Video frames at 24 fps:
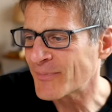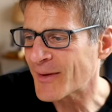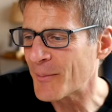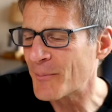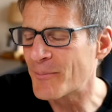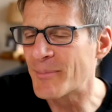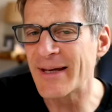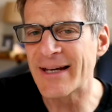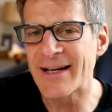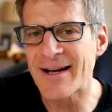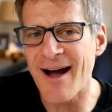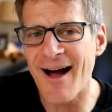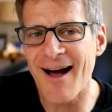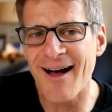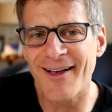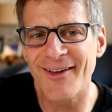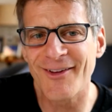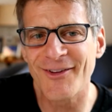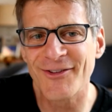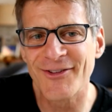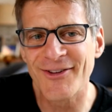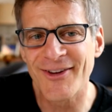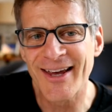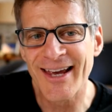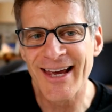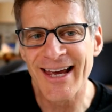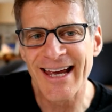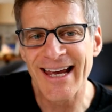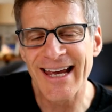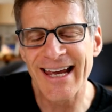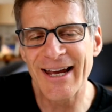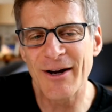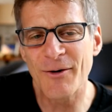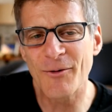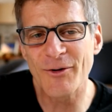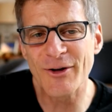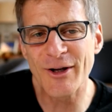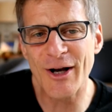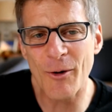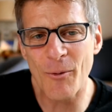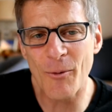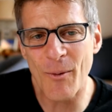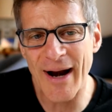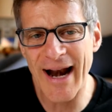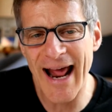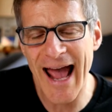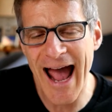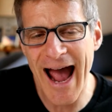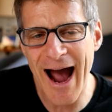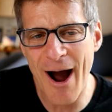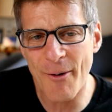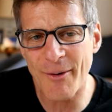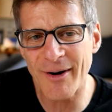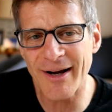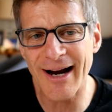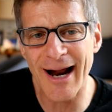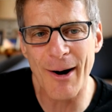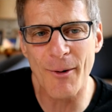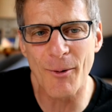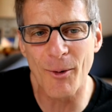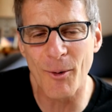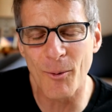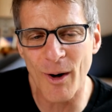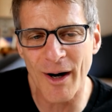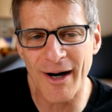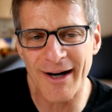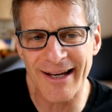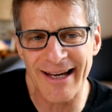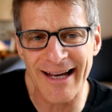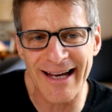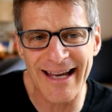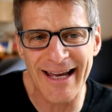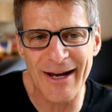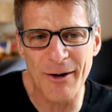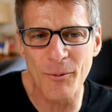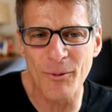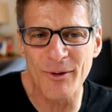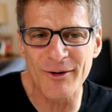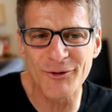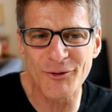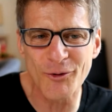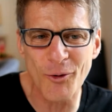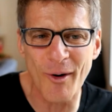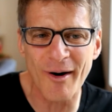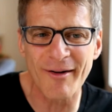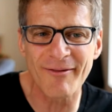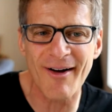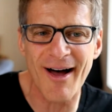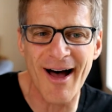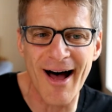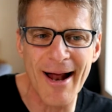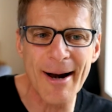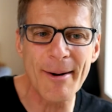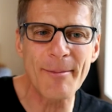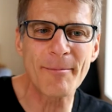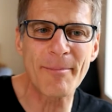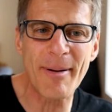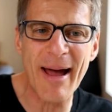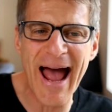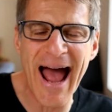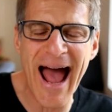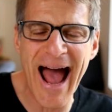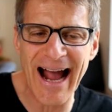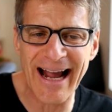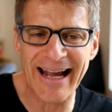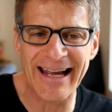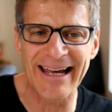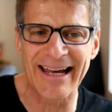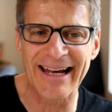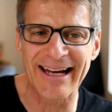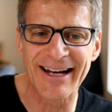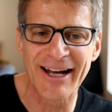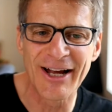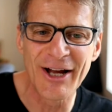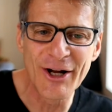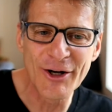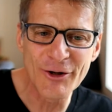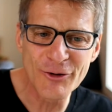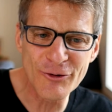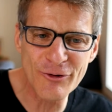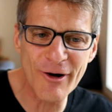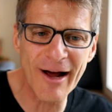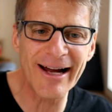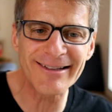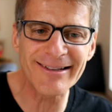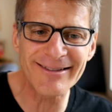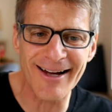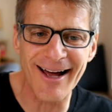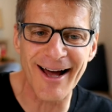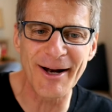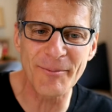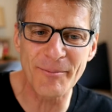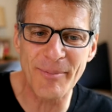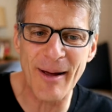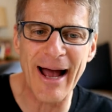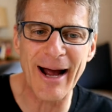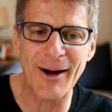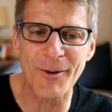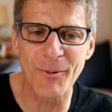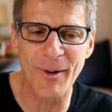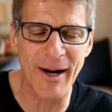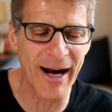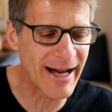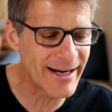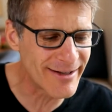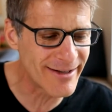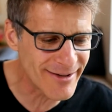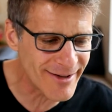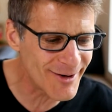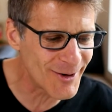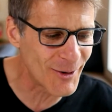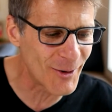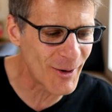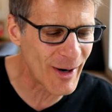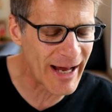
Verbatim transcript: because It, you know, when Howie and I were working, it was sort of unpacking, trying to unpack what I do.